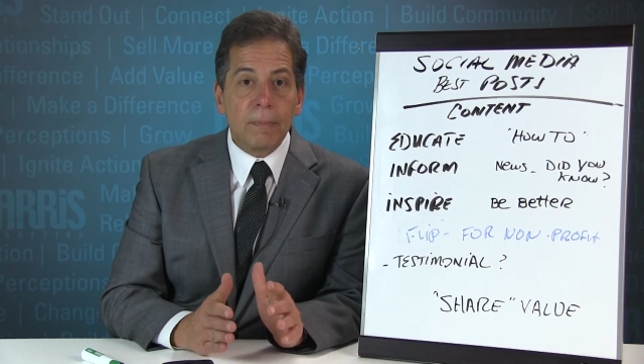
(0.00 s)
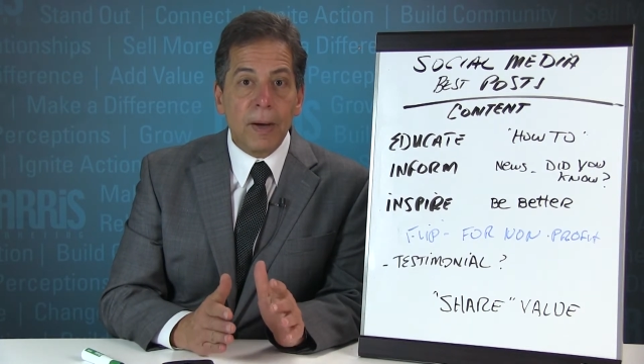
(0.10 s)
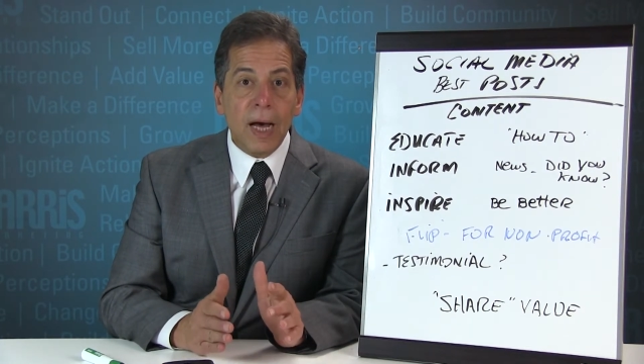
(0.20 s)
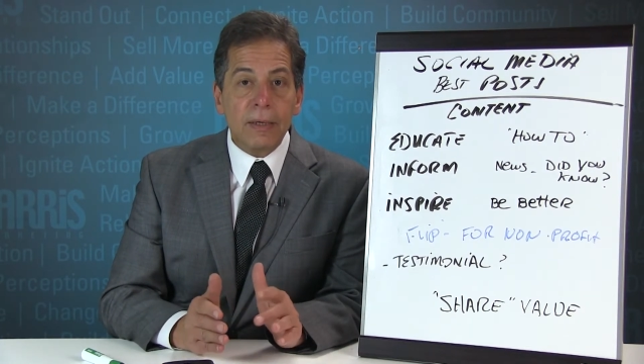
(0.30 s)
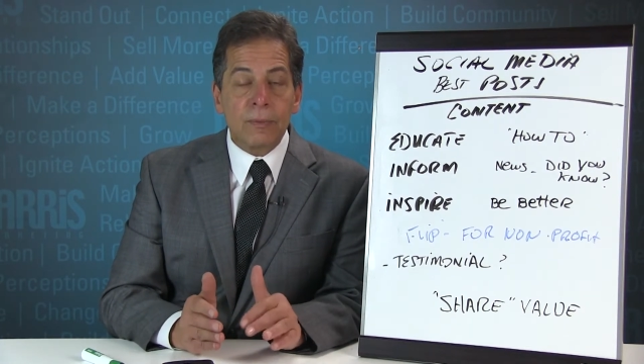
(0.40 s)

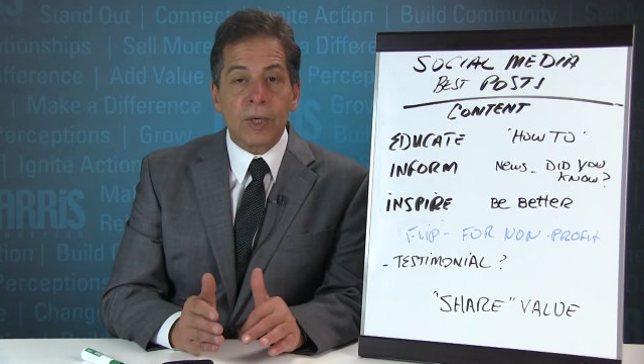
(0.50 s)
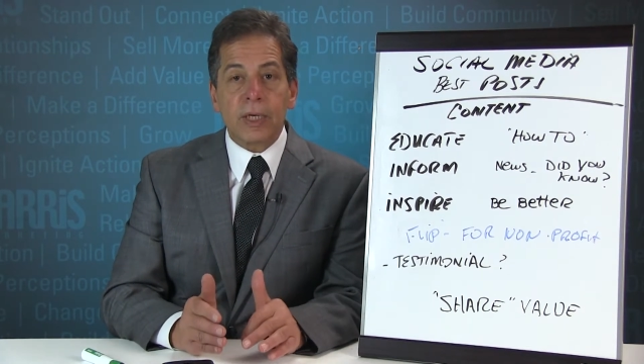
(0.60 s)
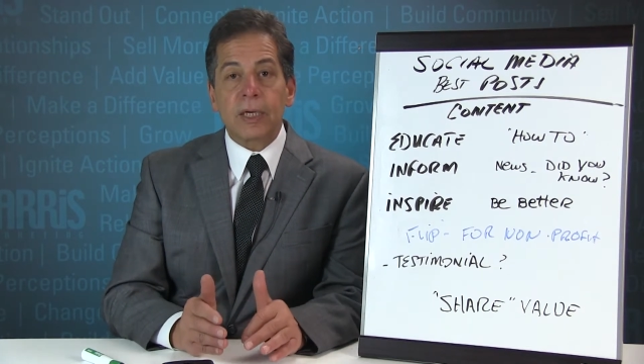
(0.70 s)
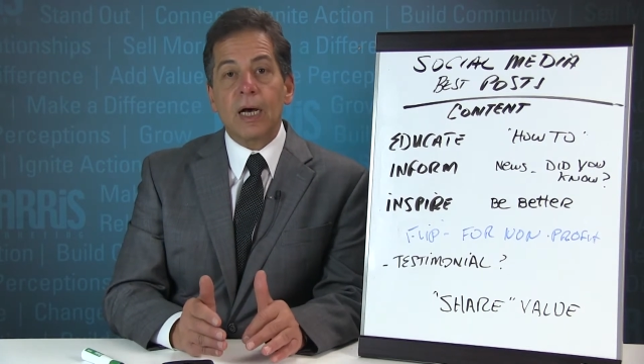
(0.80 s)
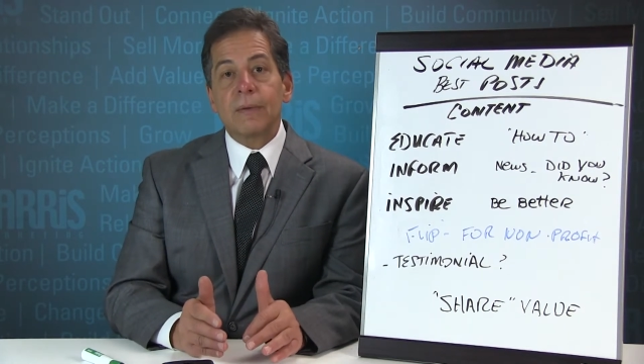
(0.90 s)
But when
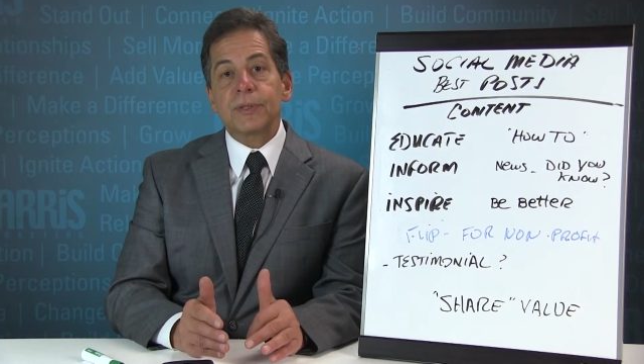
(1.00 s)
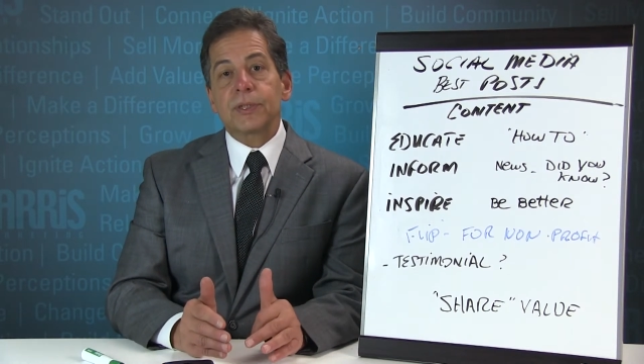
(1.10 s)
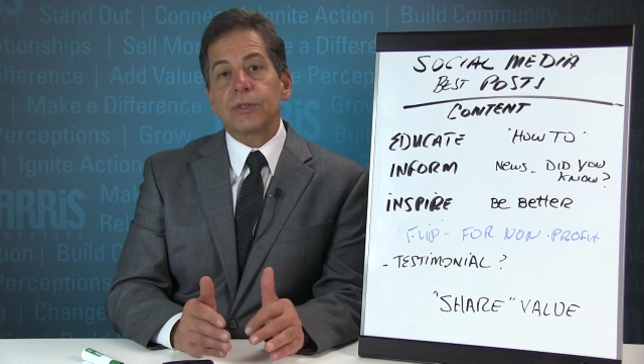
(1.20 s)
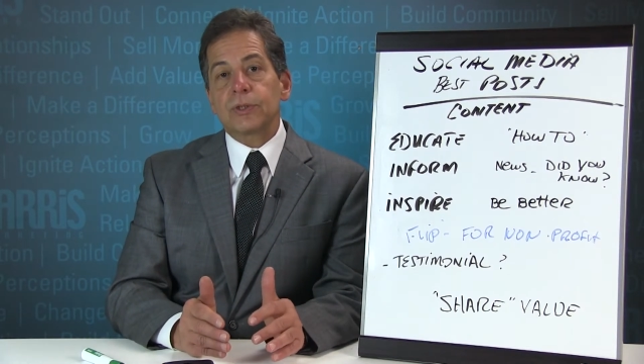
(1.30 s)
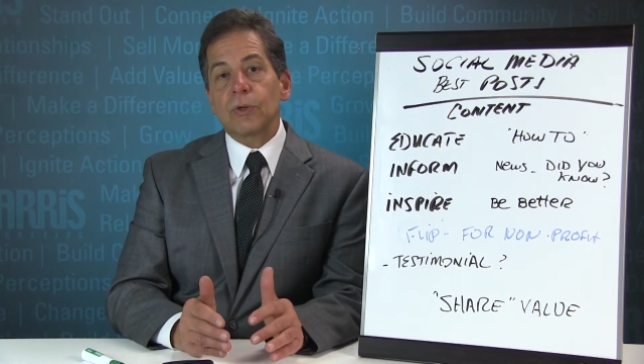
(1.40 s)
it comes
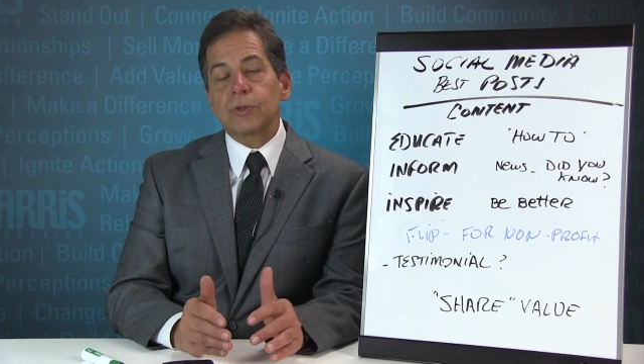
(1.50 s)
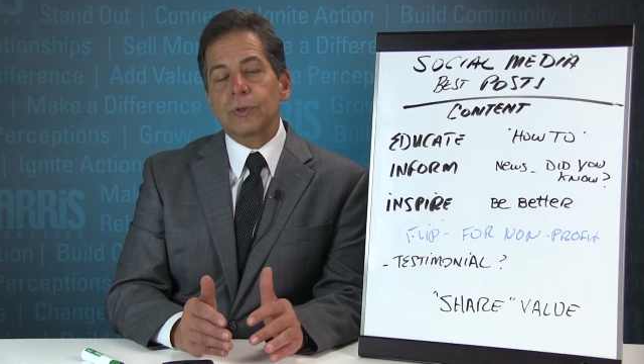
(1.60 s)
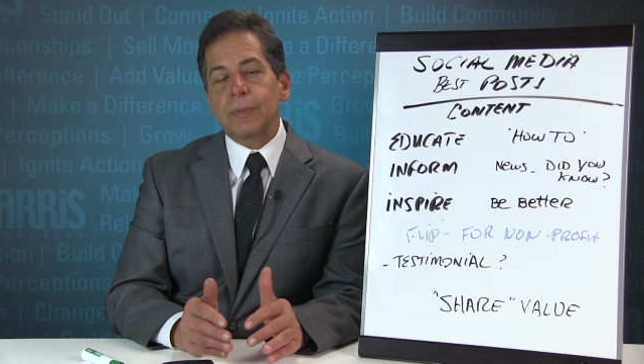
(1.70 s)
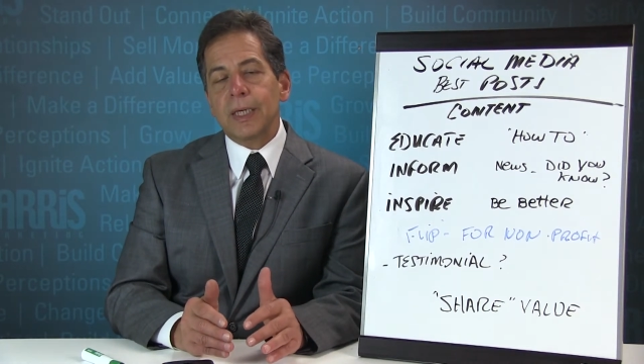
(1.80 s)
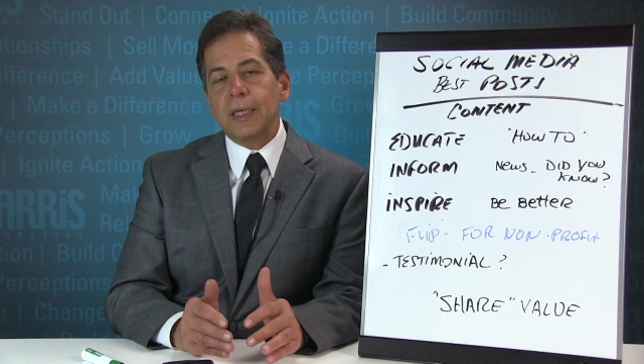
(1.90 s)
to
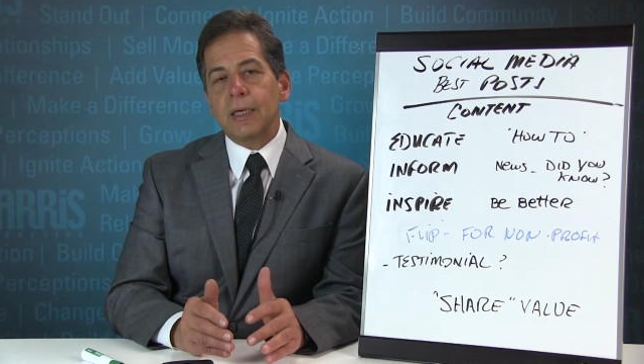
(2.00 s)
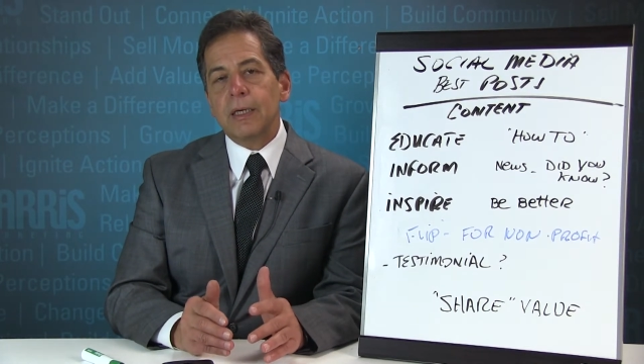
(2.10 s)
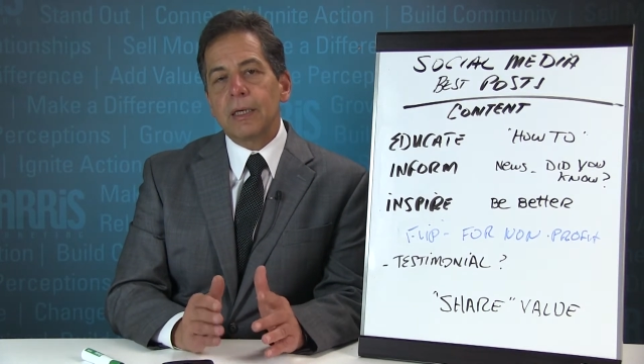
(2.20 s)
social media,